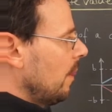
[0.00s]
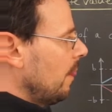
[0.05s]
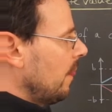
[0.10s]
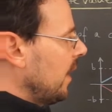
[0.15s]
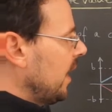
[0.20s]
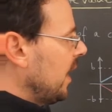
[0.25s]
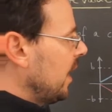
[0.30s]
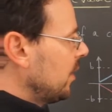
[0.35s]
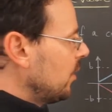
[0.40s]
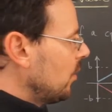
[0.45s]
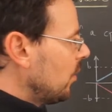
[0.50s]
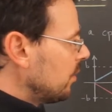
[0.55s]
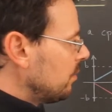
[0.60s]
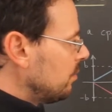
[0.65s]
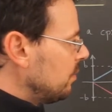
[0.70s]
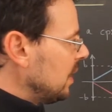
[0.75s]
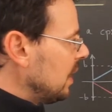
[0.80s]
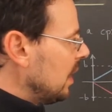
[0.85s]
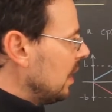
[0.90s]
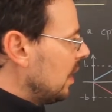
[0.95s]
cannot
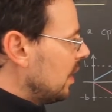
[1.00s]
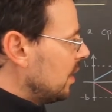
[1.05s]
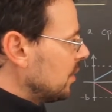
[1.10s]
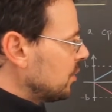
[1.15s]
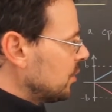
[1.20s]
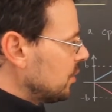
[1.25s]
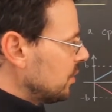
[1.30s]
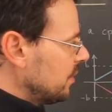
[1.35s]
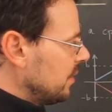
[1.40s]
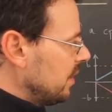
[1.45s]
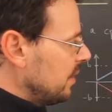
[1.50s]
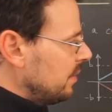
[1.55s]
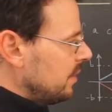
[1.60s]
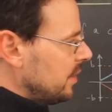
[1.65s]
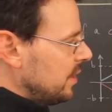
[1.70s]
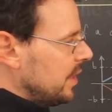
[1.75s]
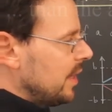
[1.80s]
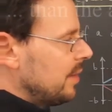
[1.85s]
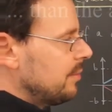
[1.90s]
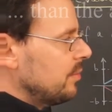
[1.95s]
be larger than the
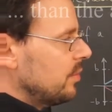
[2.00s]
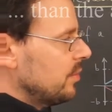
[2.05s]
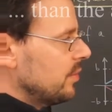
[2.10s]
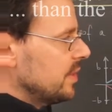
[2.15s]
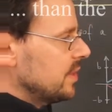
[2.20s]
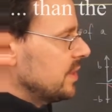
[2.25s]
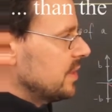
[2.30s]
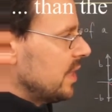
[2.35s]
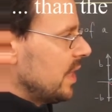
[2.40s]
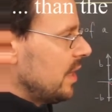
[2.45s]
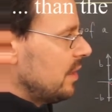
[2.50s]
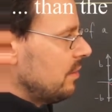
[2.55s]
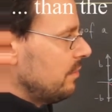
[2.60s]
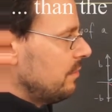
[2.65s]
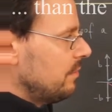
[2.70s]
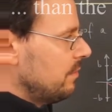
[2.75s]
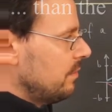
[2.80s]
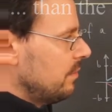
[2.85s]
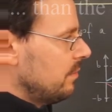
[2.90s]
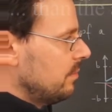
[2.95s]
number
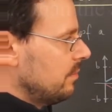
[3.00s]
itself.